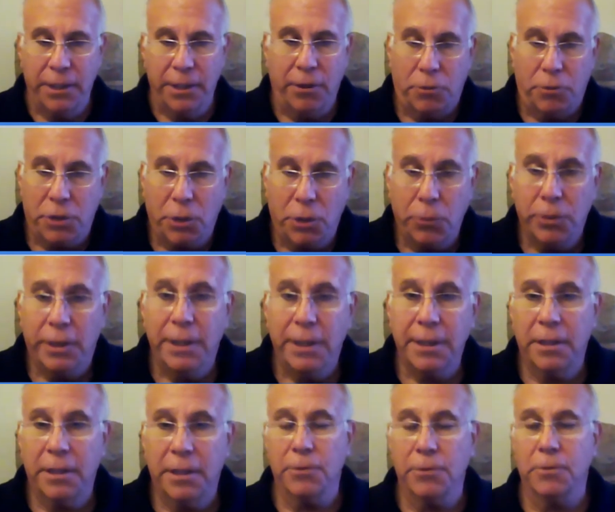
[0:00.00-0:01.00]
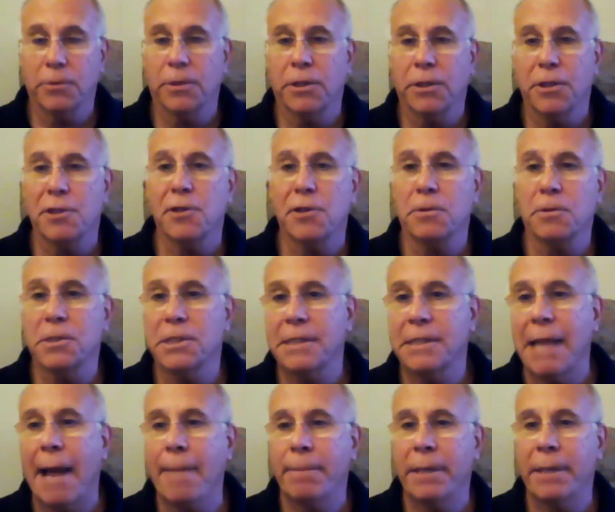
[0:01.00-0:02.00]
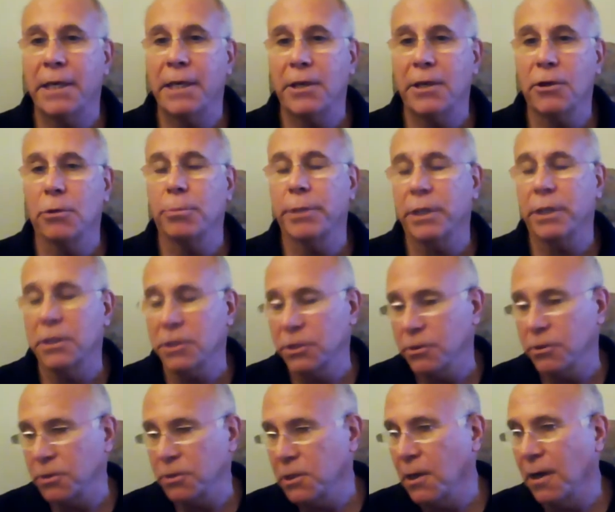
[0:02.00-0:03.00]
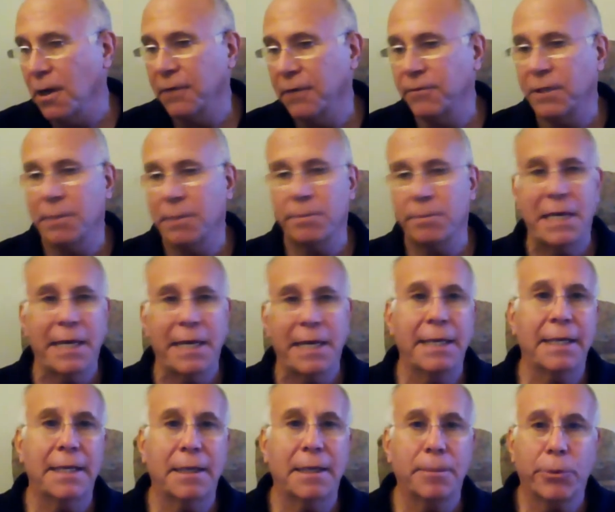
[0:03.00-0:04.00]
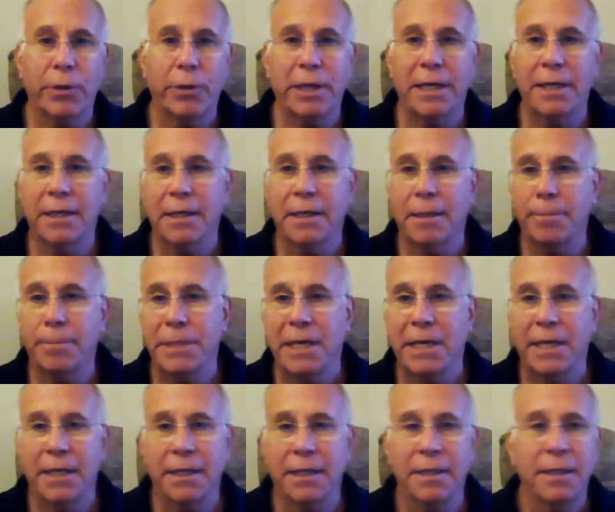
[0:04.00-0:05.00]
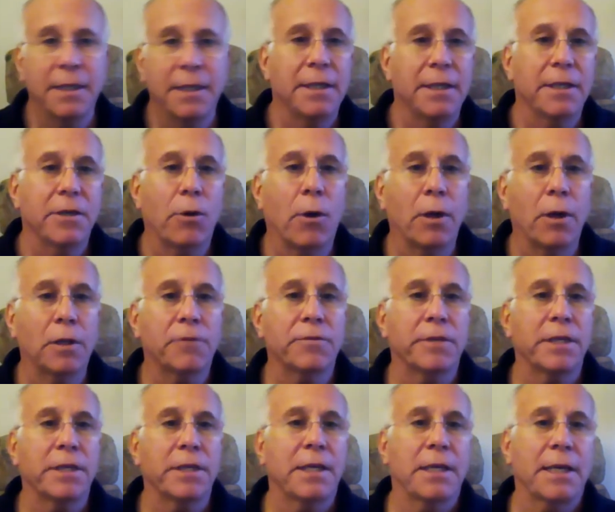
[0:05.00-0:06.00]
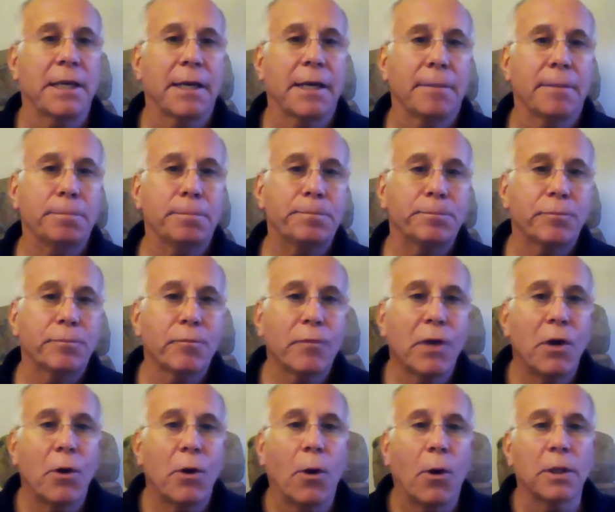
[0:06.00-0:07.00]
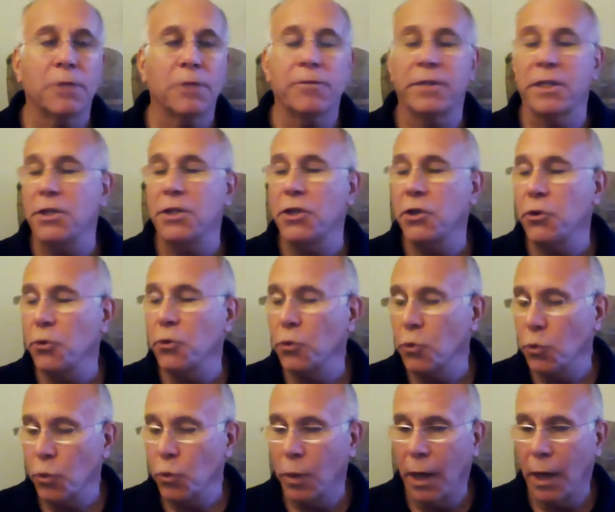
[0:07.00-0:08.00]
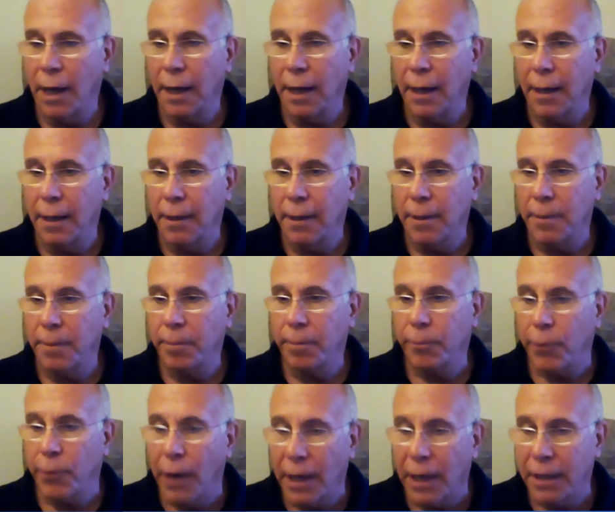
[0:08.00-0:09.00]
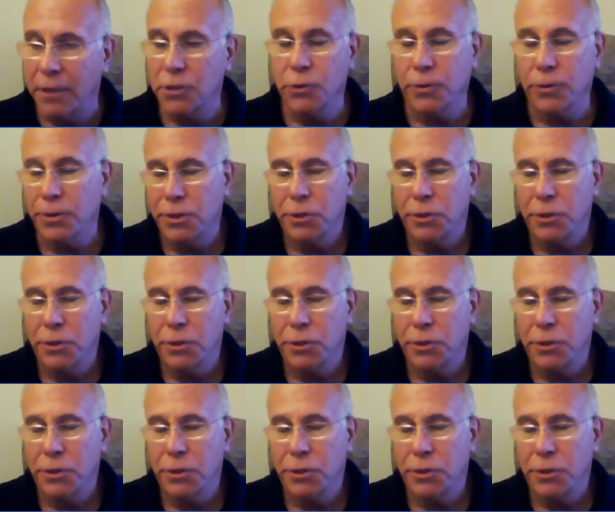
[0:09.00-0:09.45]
don't think that they're stopping here, because there's talk of them taking and upgrading and updating all of the new products, or excuse